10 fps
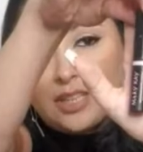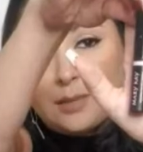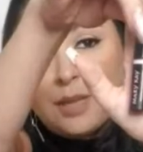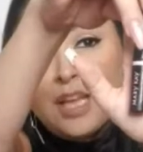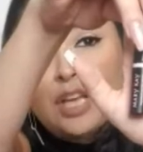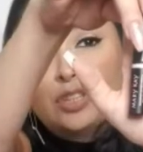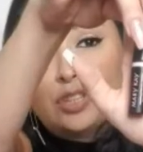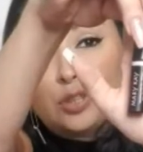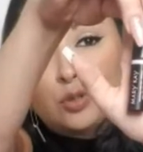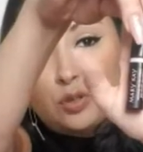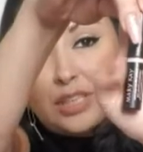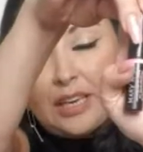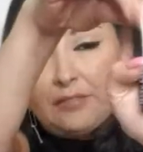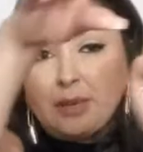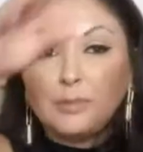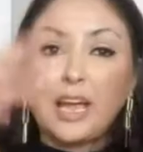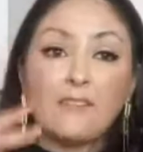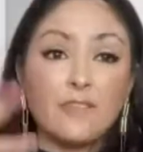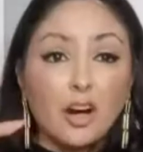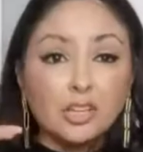them, two, give them
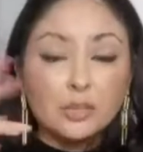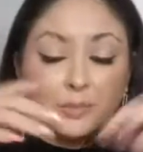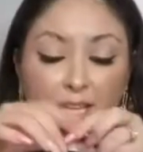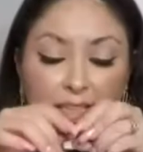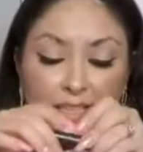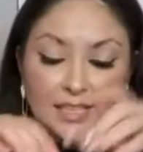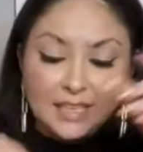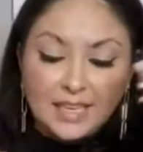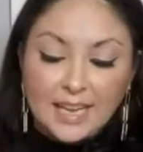that volume that they need,